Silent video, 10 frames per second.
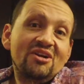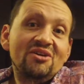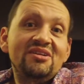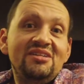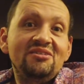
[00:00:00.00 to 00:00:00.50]
a
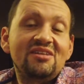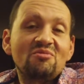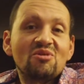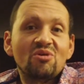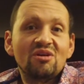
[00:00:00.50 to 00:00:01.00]
current deal that
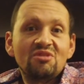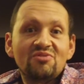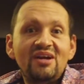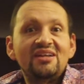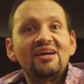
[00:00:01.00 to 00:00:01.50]
we're working with
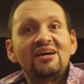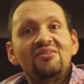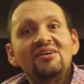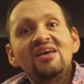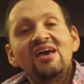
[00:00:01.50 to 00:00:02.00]
right now,